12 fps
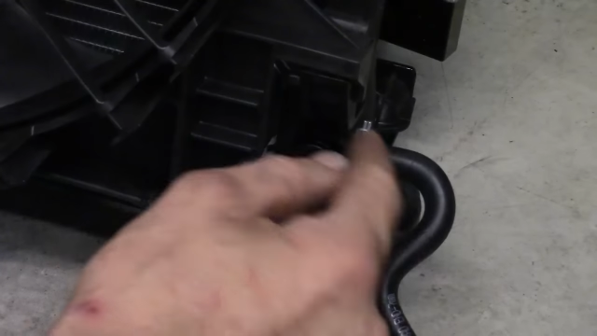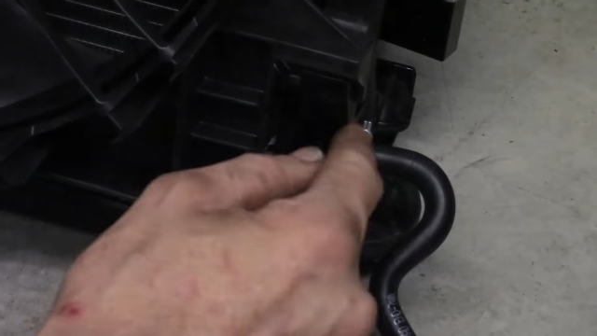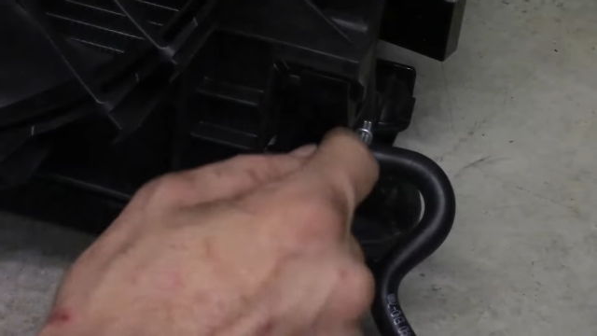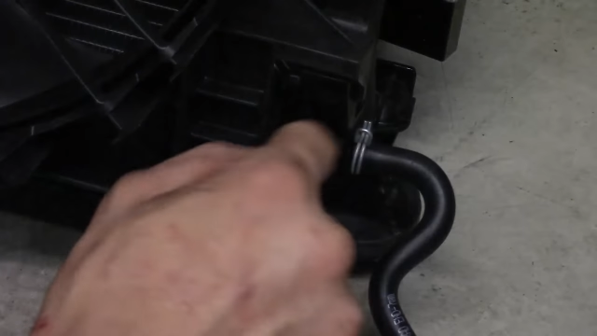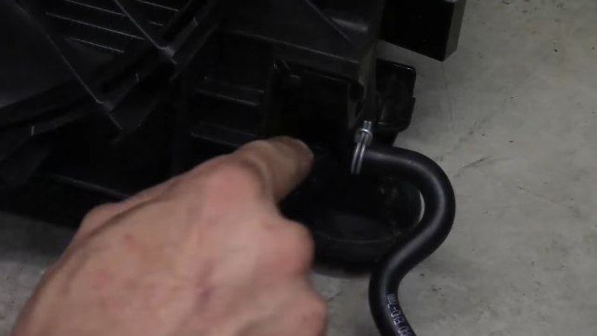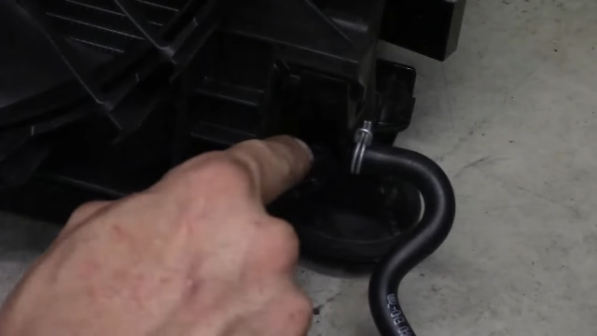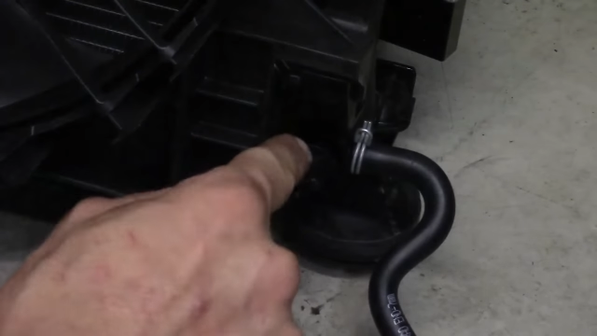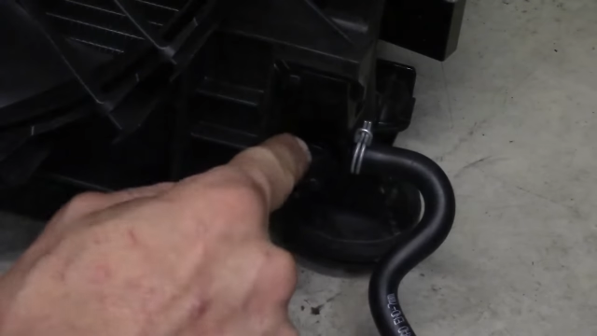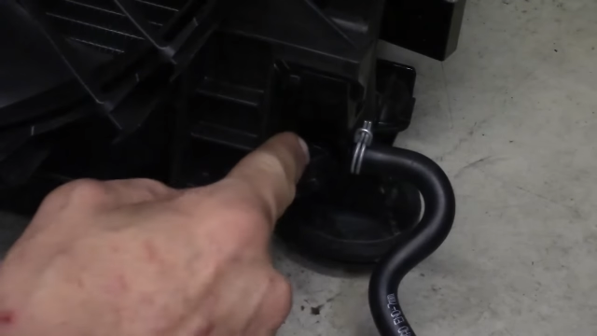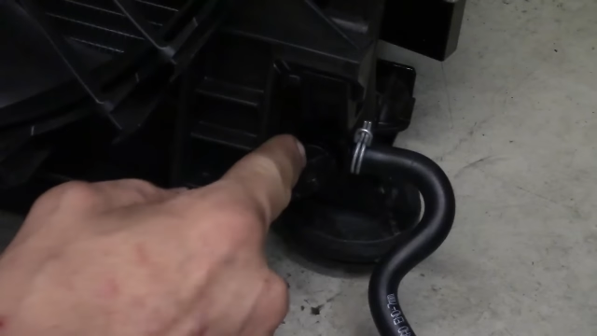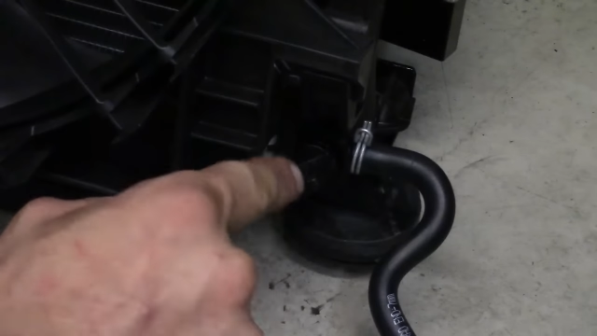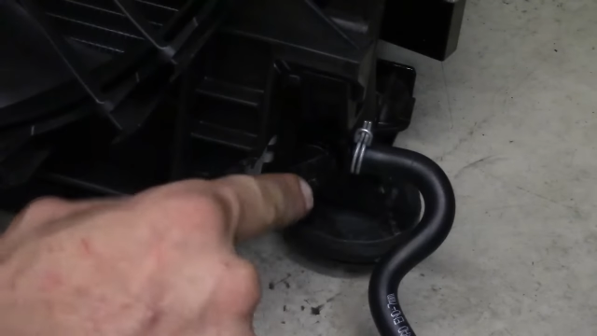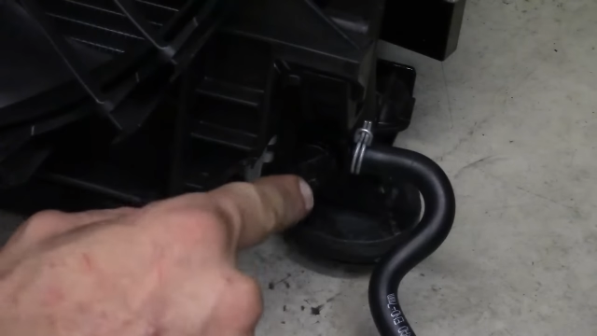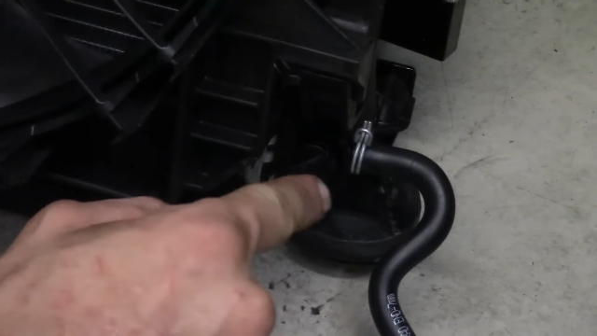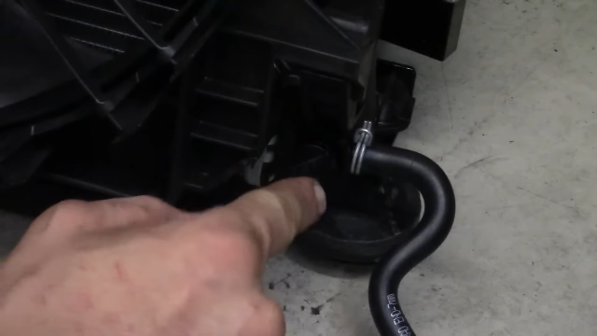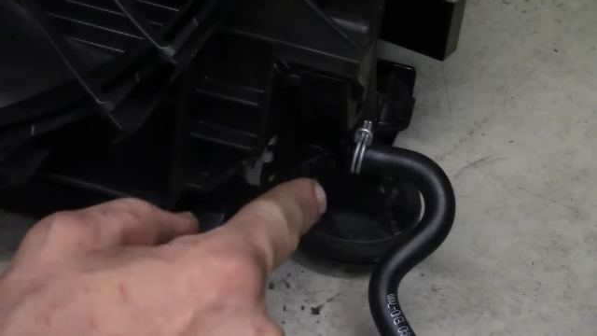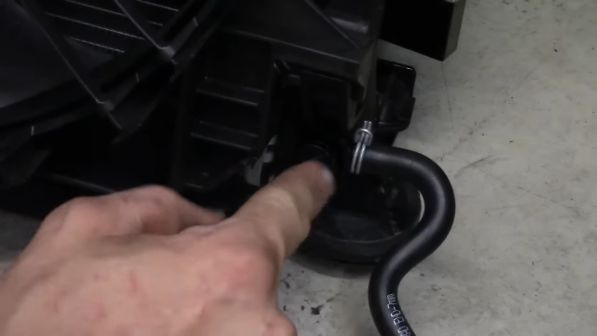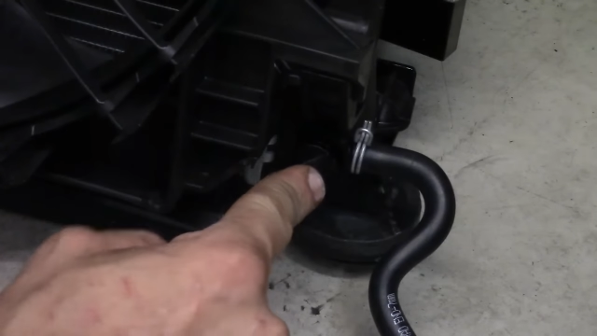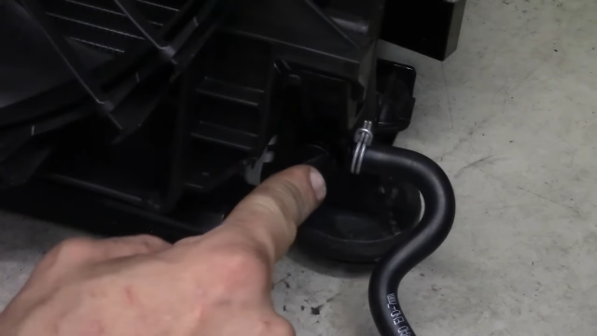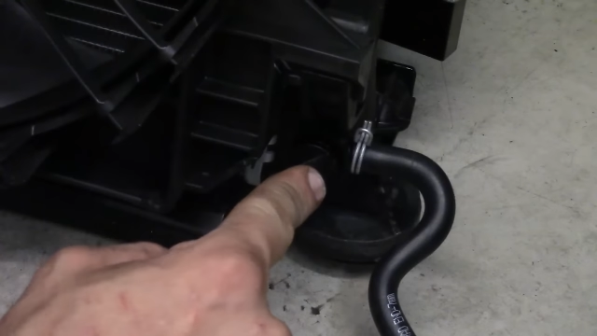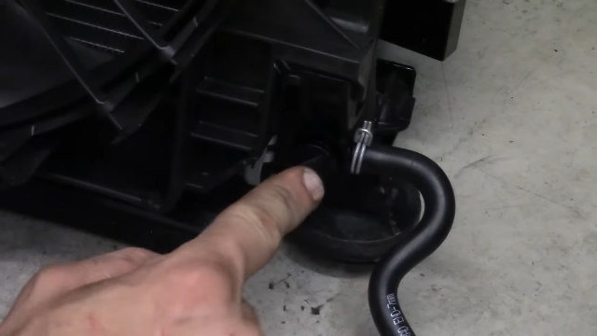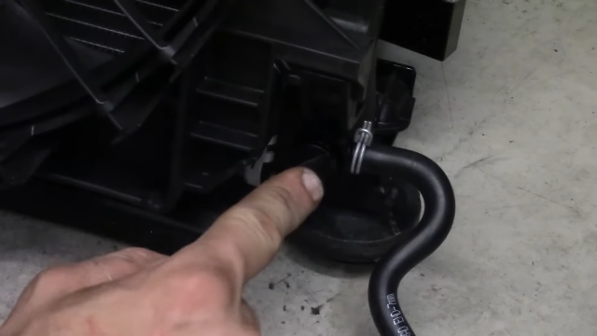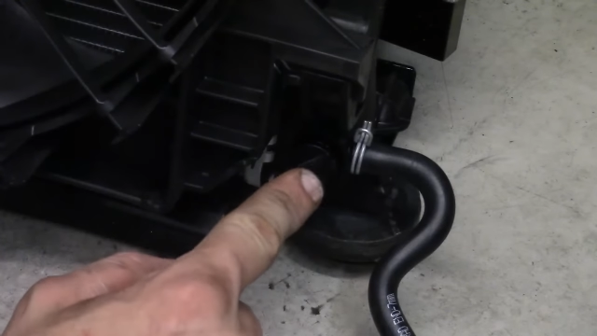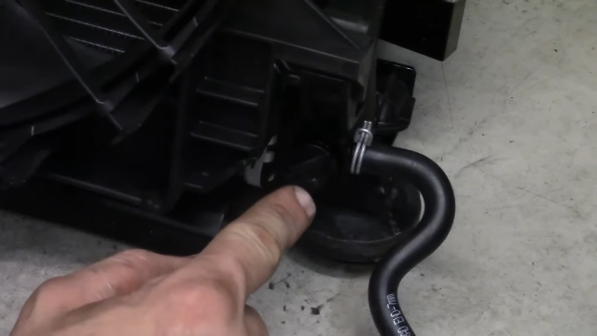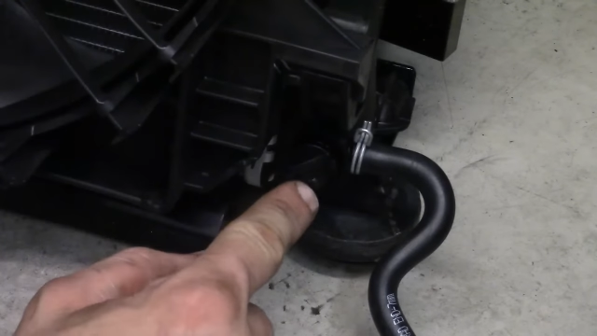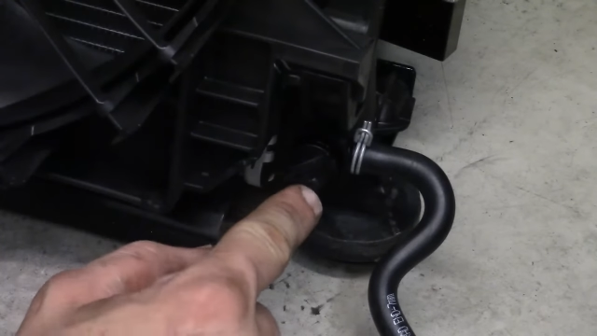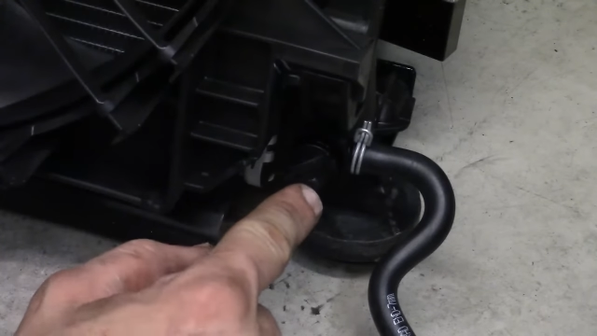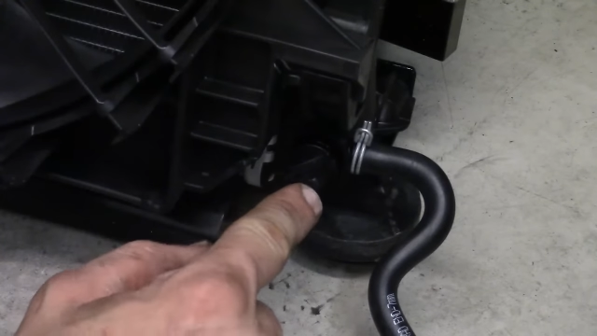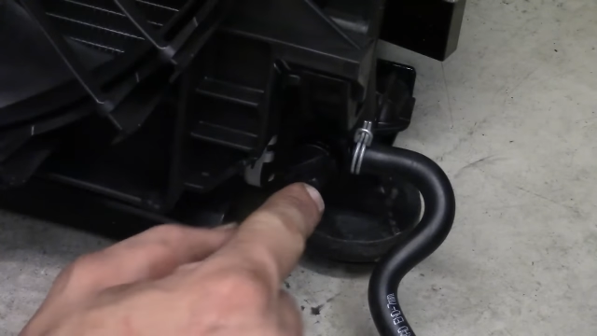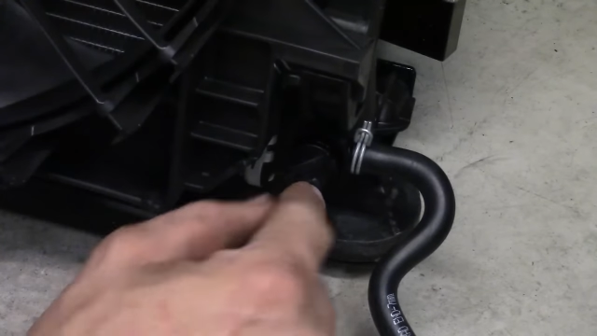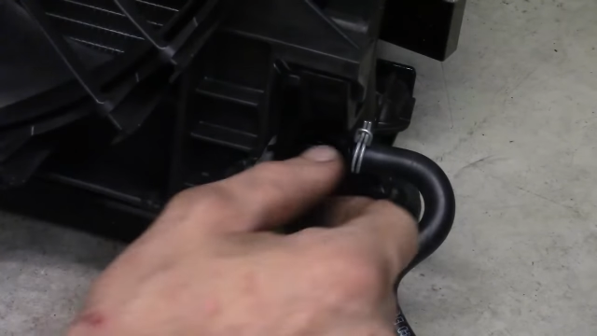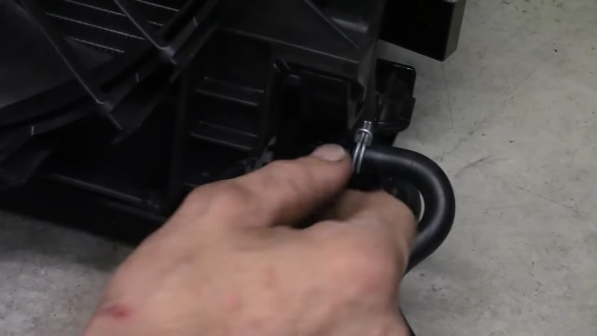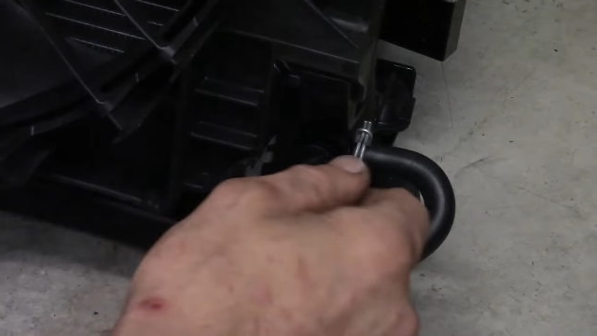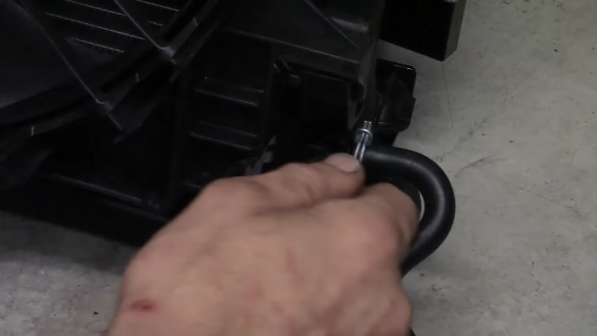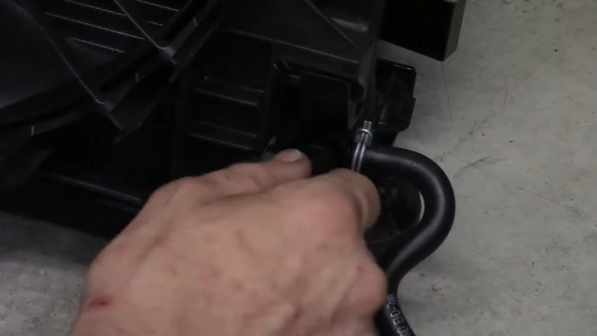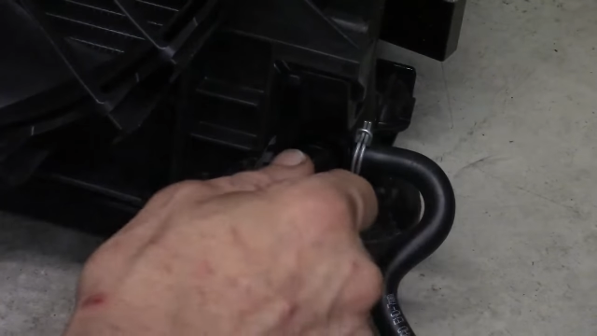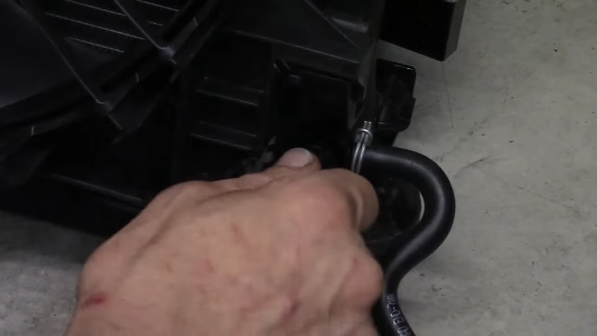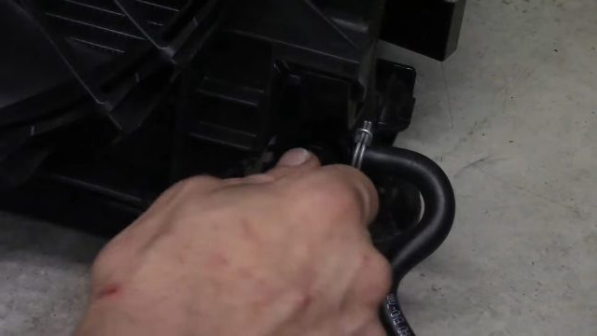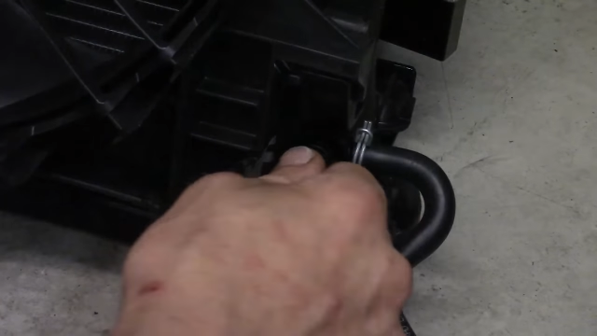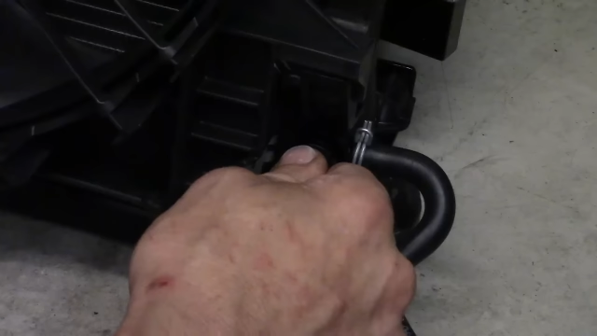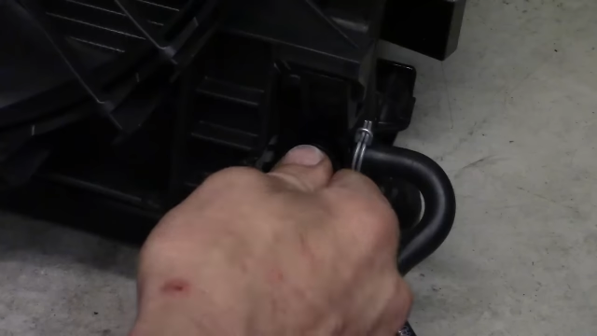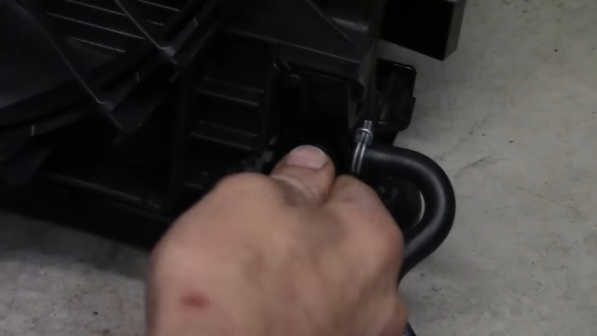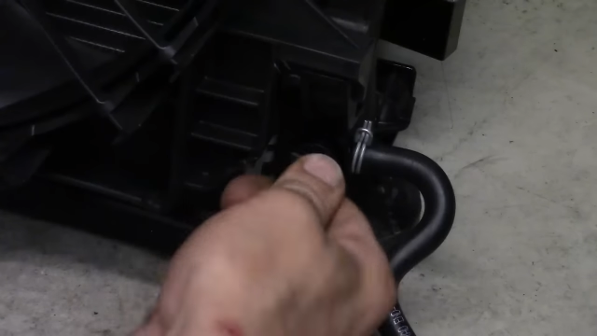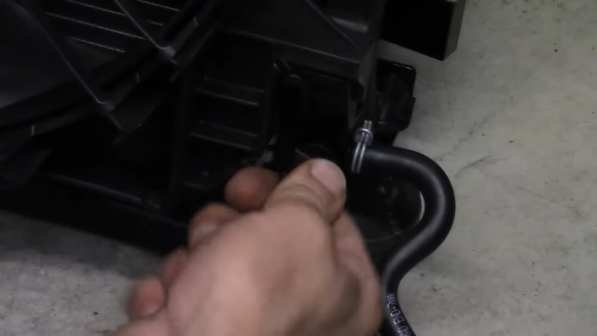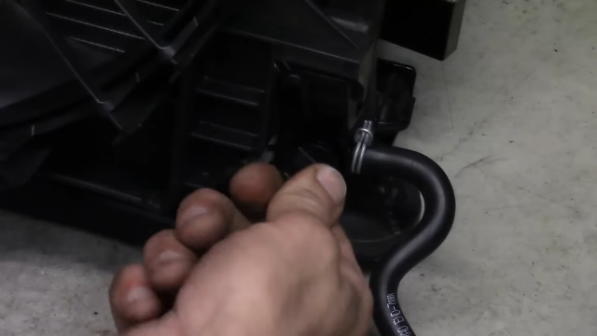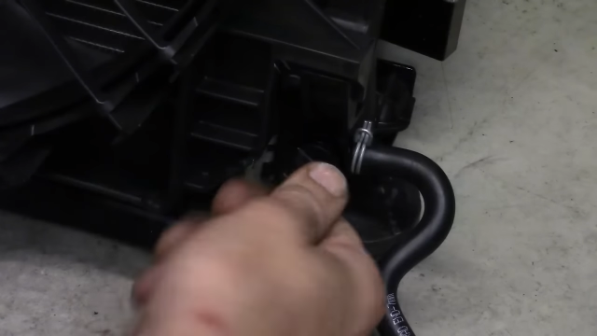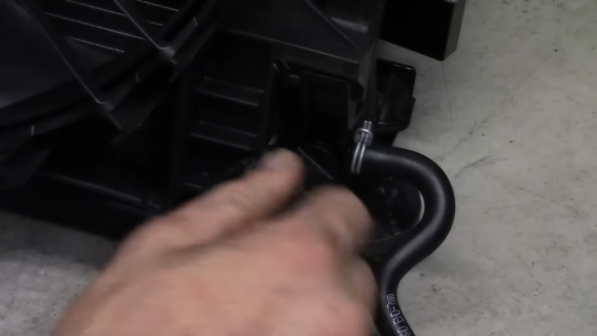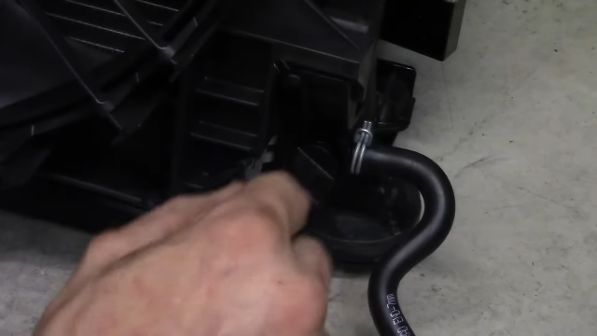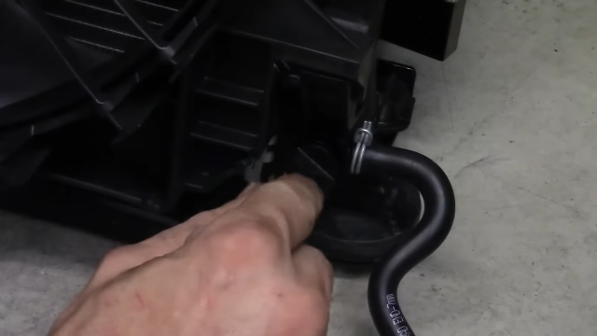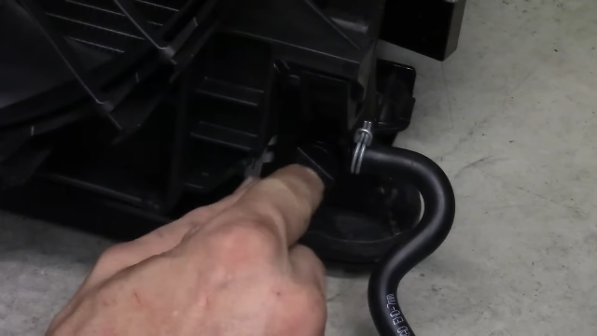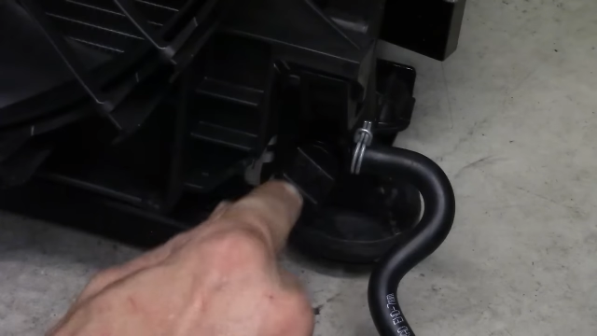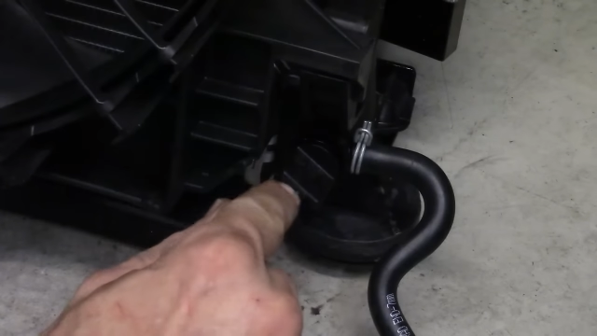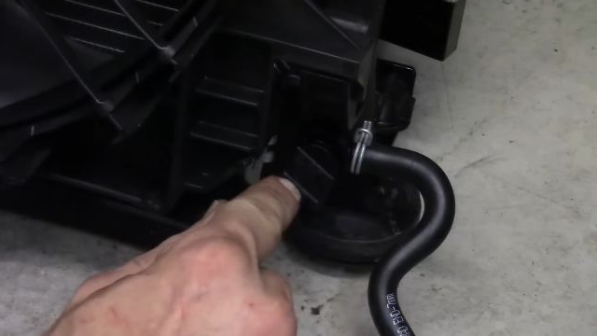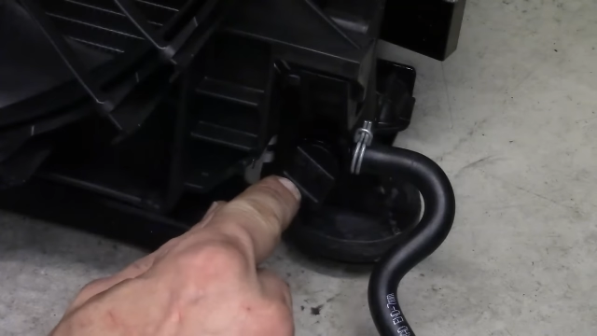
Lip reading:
[unreadable: no face in view]